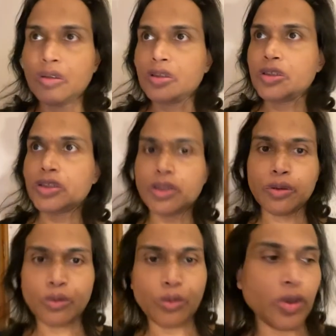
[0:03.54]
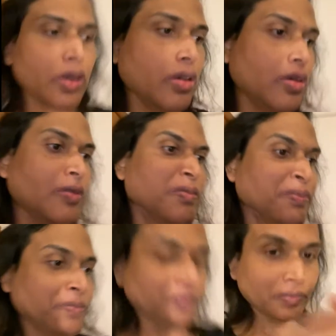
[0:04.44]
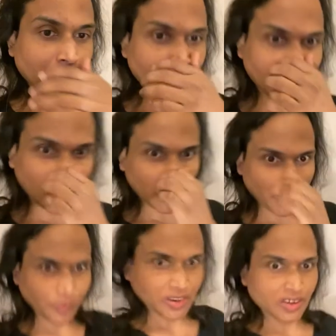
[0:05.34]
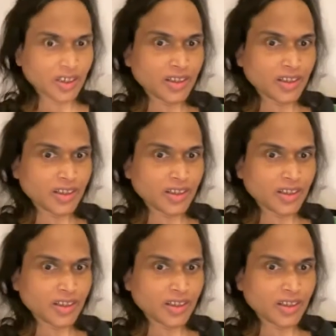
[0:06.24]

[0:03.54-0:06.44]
So, I'm going to be